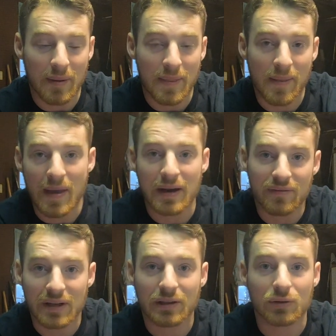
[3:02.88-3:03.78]
and then that
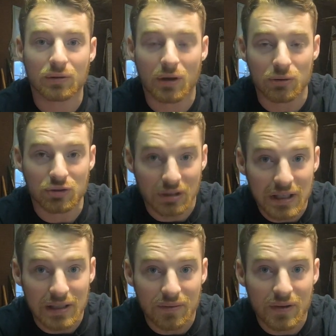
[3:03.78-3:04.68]
event coach
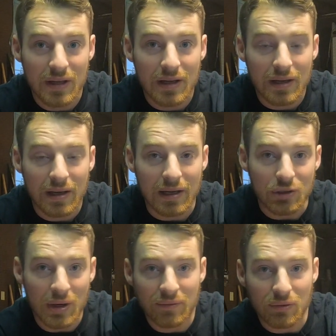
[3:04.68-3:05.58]
leave and
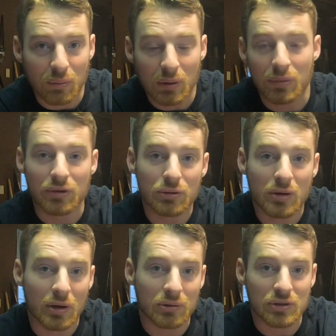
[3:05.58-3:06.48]
you have to work with a new
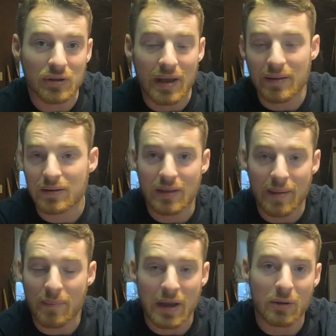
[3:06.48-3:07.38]
coach and
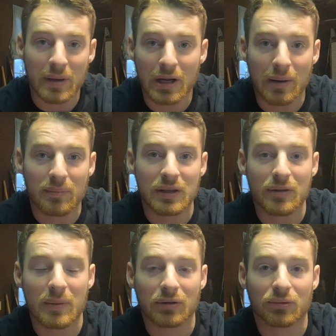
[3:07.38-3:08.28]
that may or may not be
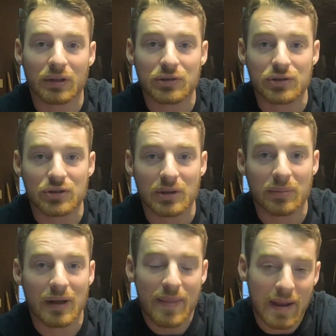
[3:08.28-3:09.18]
the best relationship.
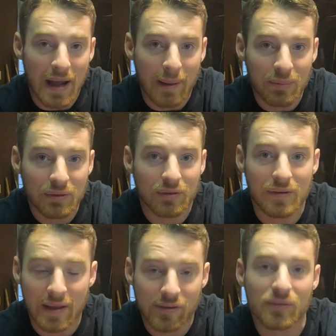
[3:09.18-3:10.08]
And that happens,
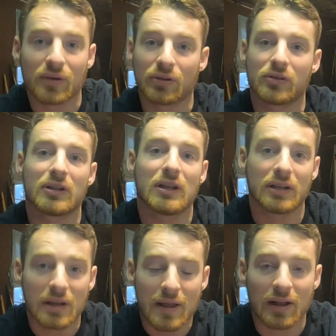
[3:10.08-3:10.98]
and that's adversity,
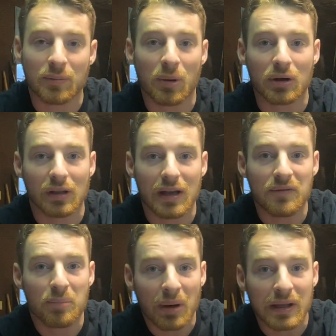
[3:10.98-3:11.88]
and that's part of
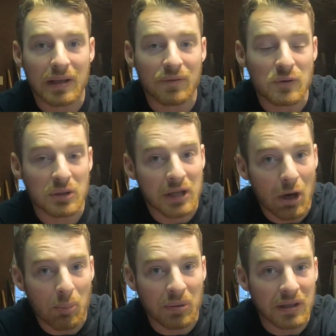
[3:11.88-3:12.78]
life. But if you can
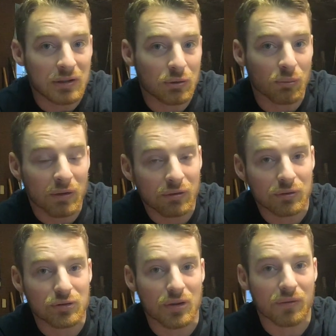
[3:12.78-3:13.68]
help it and do
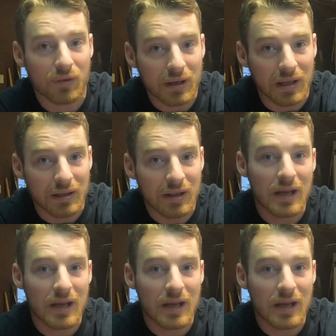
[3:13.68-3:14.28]
research on the front end,